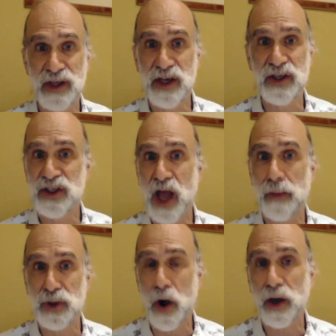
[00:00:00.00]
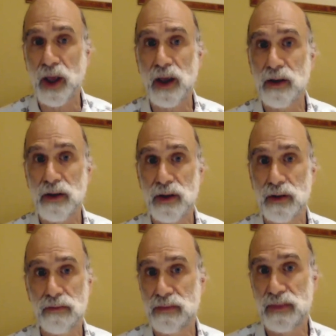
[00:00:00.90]
didn't stop
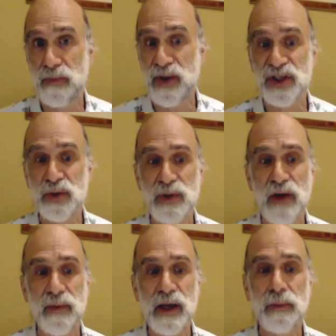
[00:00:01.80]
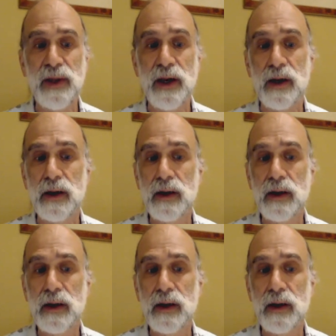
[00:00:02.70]
talking, business would never be completed.